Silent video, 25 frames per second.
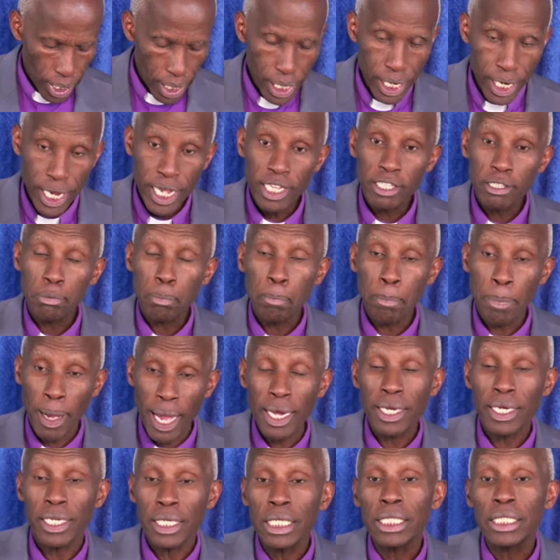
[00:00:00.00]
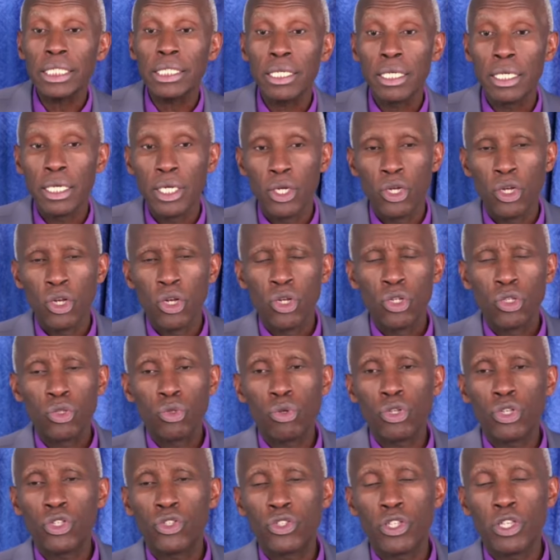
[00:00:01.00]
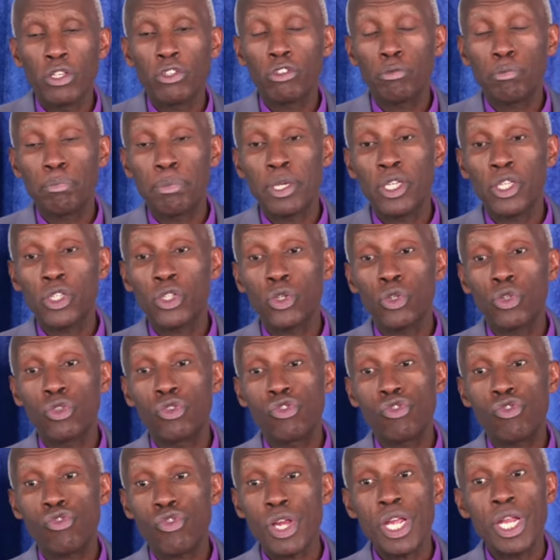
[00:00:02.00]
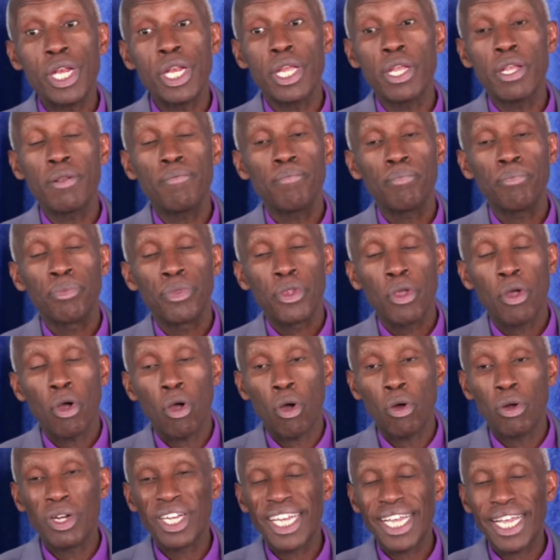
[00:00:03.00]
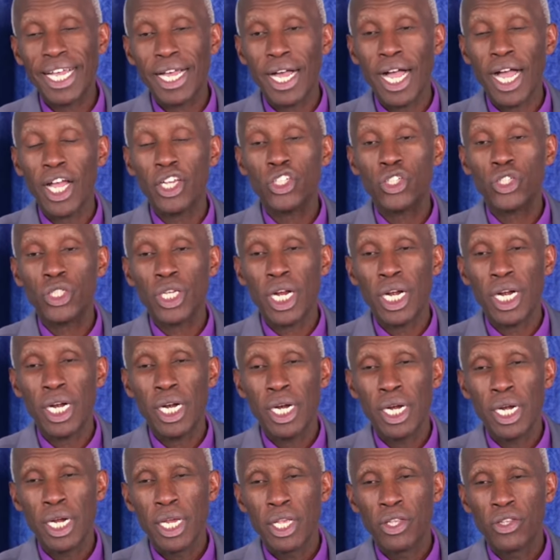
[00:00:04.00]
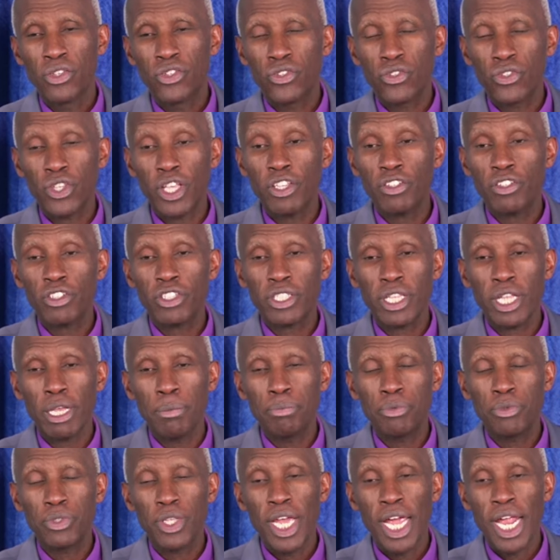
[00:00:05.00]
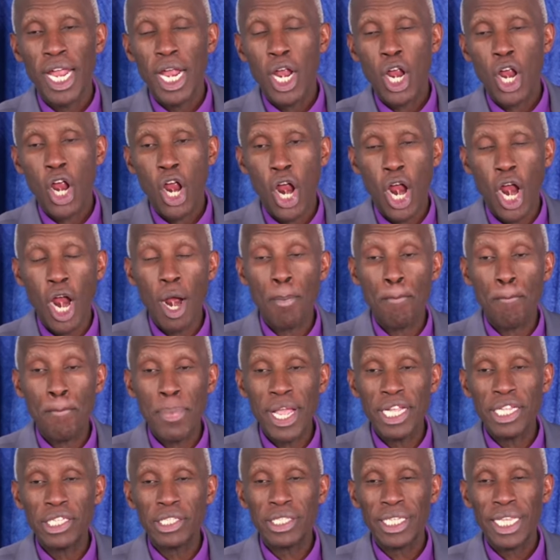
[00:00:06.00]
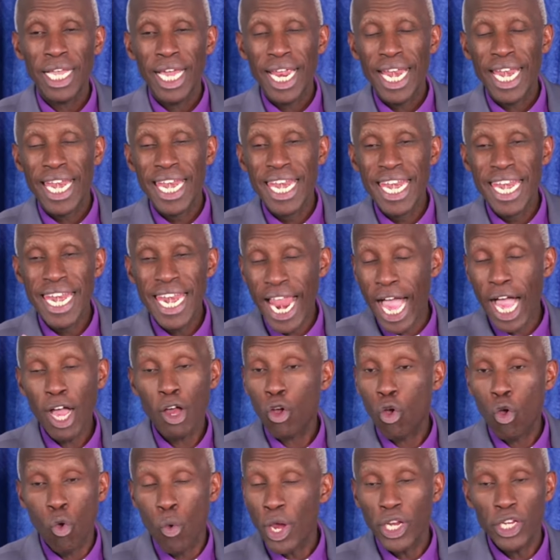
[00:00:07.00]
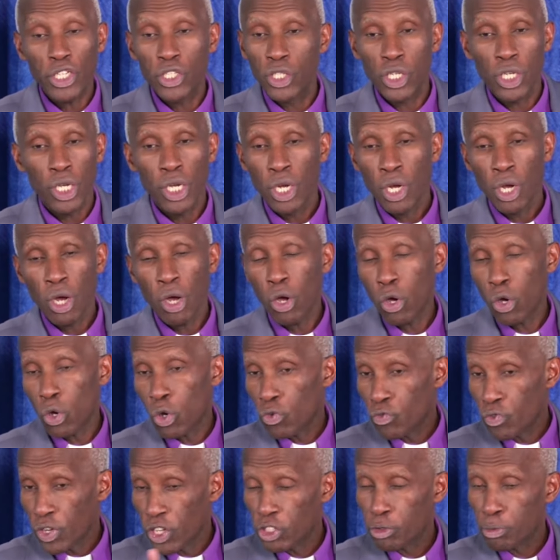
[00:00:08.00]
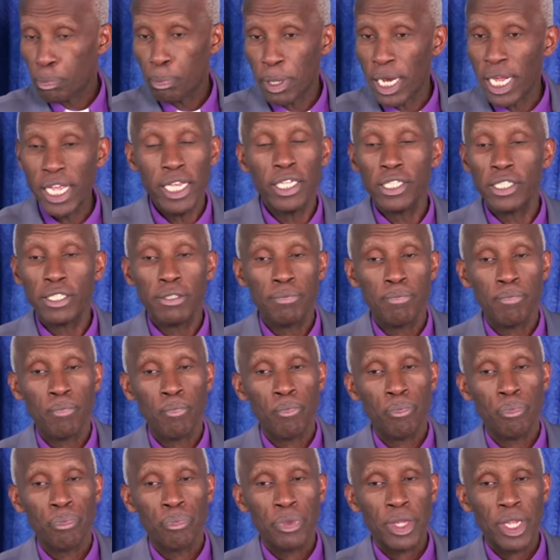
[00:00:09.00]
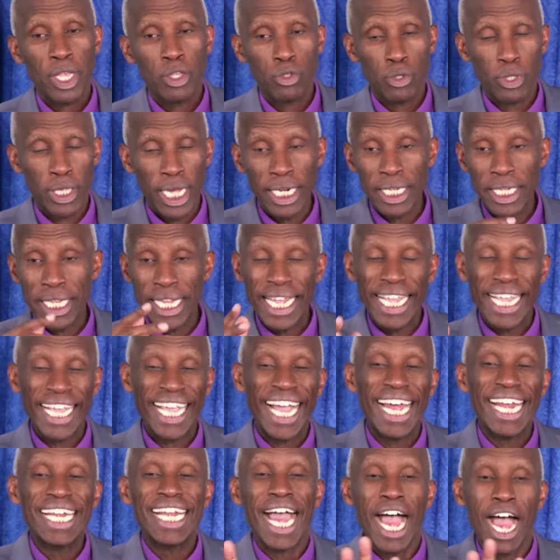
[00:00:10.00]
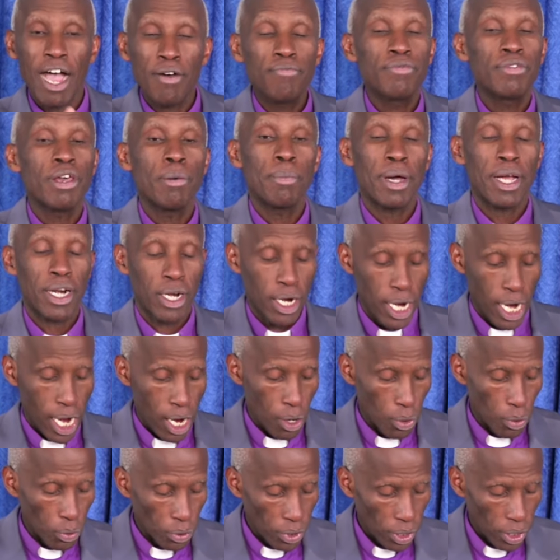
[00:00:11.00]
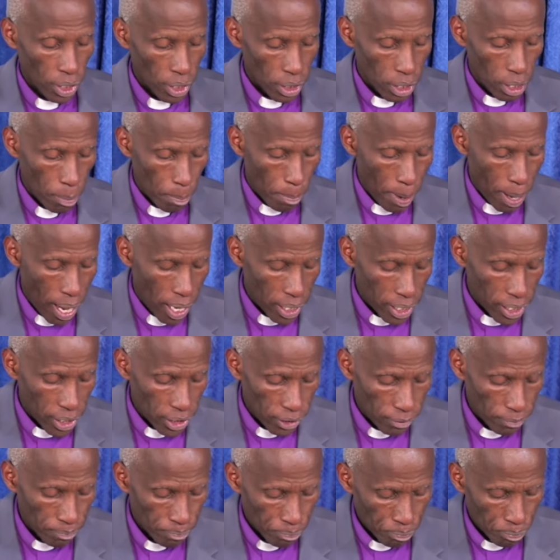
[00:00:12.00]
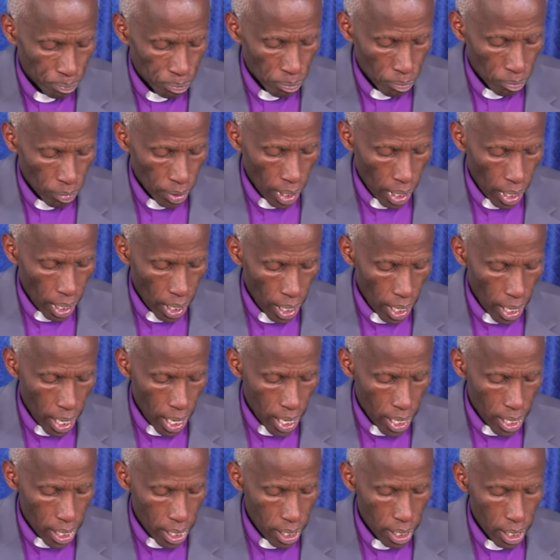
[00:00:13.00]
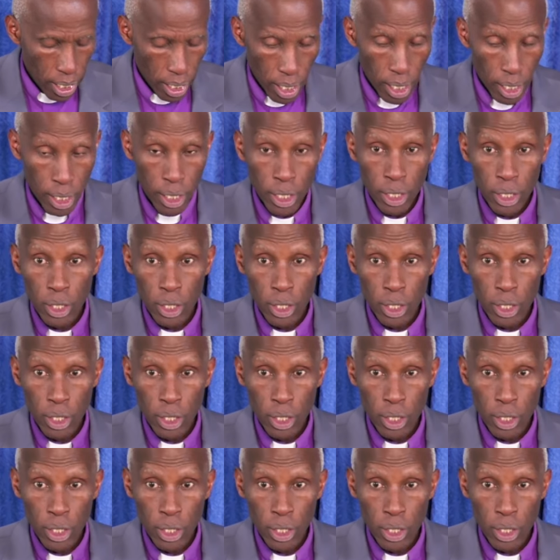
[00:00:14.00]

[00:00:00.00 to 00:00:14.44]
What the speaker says: in his palace, to receive special training on culture, systems, habits, language of his place, so that he can have them around the palace. And